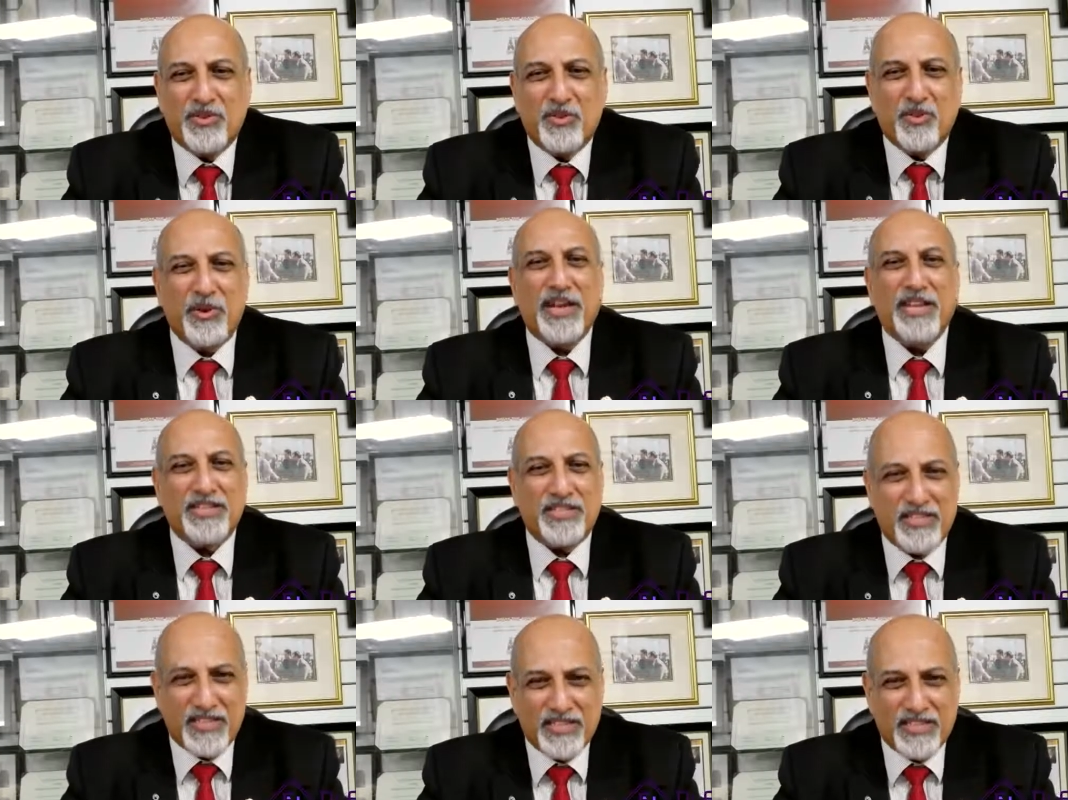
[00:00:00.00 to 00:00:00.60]
who
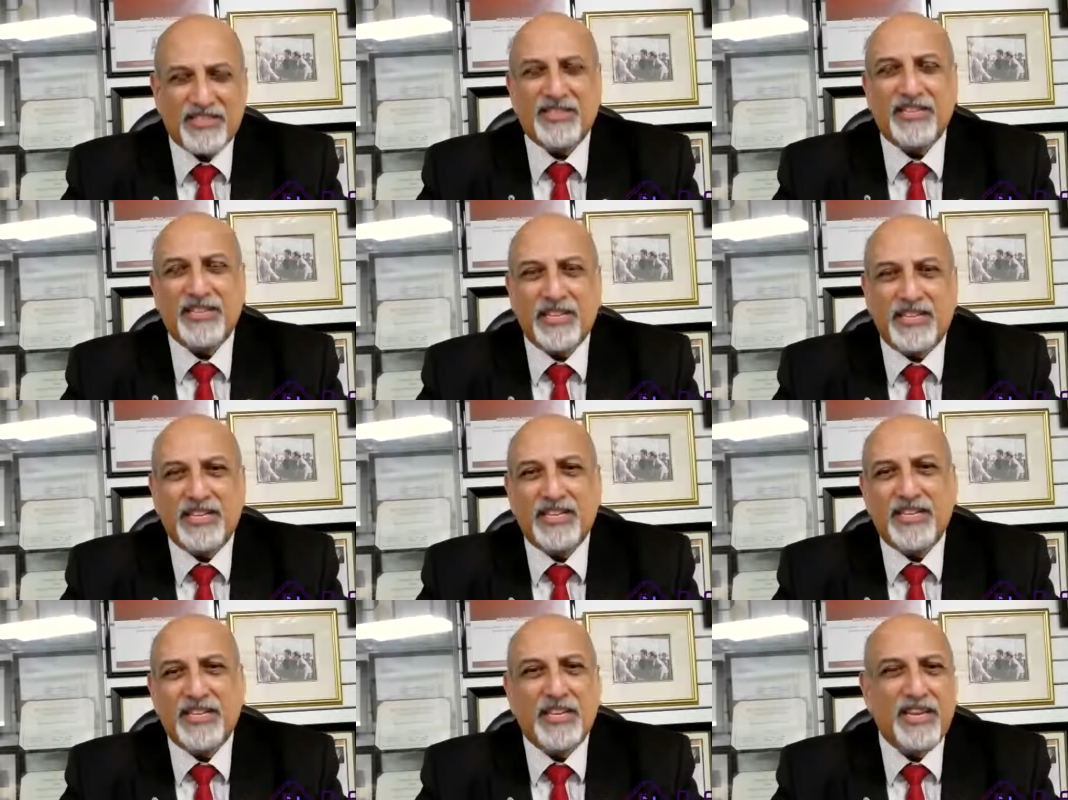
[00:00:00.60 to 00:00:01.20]
had just
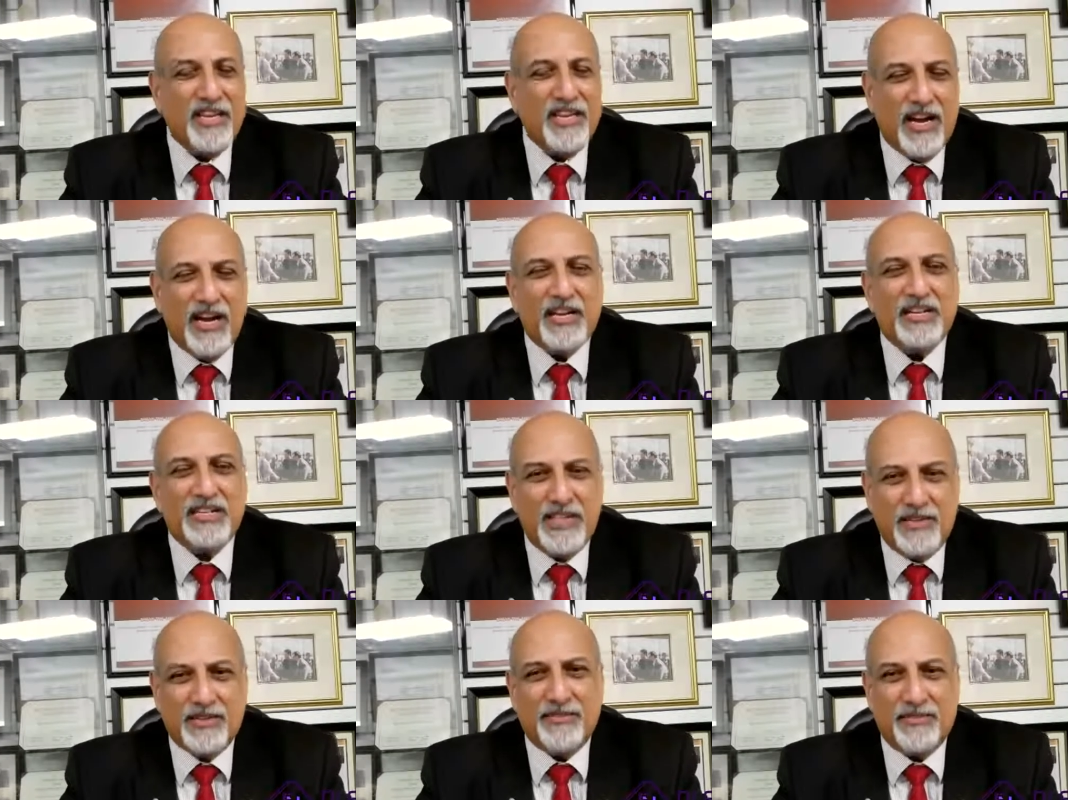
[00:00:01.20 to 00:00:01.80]
written an
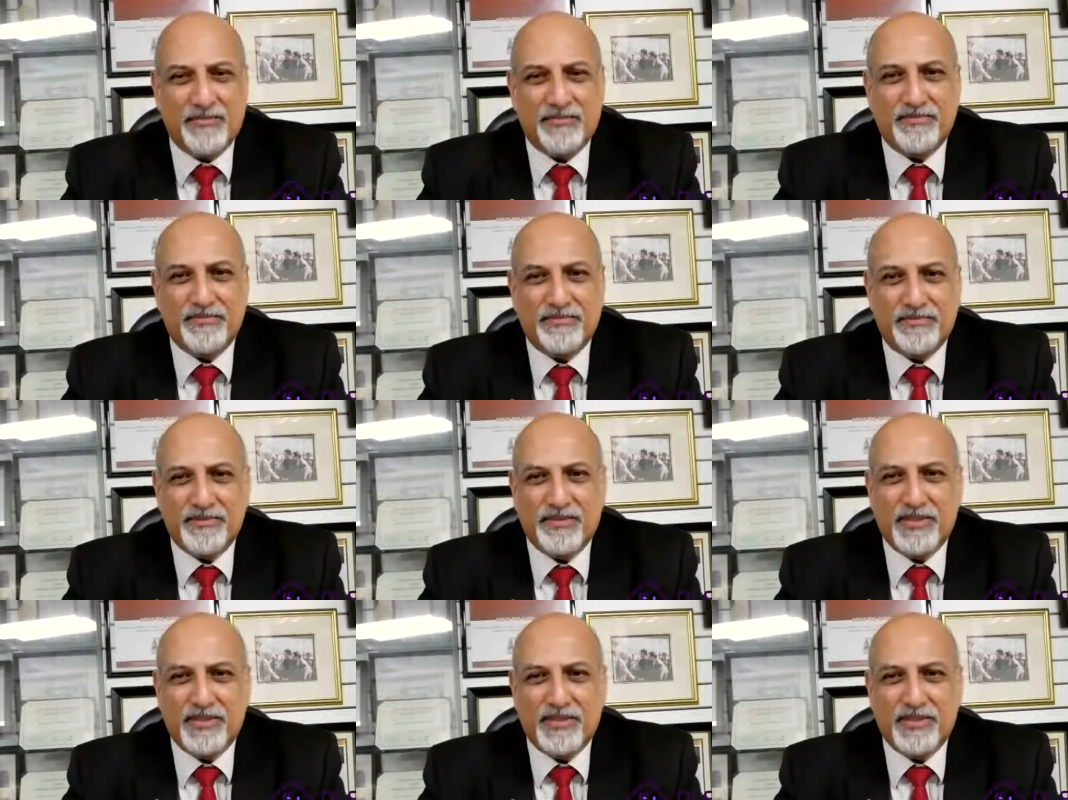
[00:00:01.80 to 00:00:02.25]
article